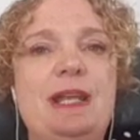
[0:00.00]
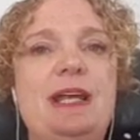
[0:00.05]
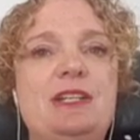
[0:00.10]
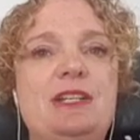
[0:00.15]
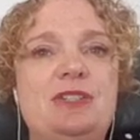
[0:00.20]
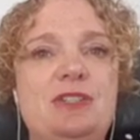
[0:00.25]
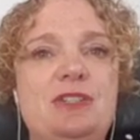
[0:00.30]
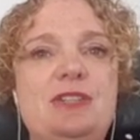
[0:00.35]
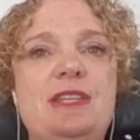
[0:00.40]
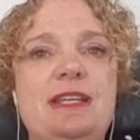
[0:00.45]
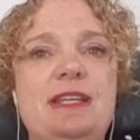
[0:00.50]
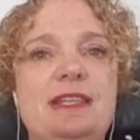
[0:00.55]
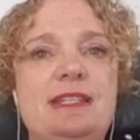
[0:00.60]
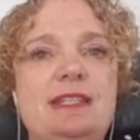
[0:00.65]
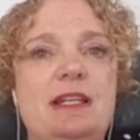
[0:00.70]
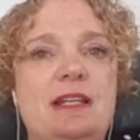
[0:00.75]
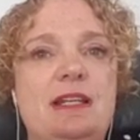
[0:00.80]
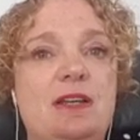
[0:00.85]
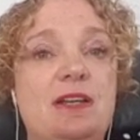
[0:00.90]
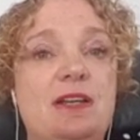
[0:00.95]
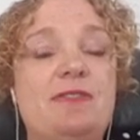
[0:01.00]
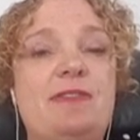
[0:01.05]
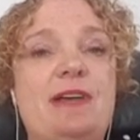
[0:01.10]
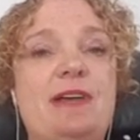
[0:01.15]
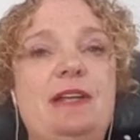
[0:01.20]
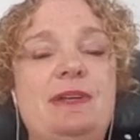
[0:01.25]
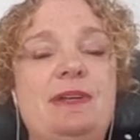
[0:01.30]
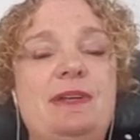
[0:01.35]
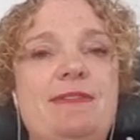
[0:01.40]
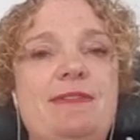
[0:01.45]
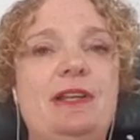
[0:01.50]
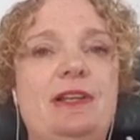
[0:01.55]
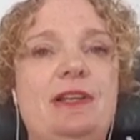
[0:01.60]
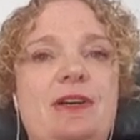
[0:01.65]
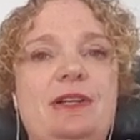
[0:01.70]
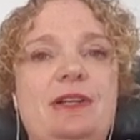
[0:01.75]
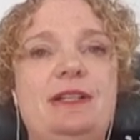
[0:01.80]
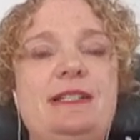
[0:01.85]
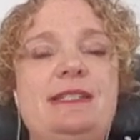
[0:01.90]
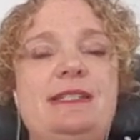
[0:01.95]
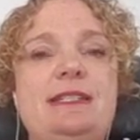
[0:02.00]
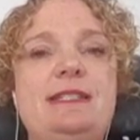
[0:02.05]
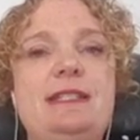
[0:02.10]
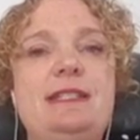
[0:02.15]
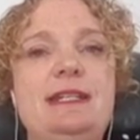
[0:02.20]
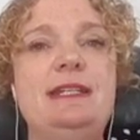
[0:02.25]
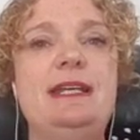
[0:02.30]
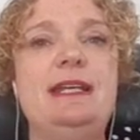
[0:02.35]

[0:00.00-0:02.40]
I do think there's a lot of value in having a local assistant.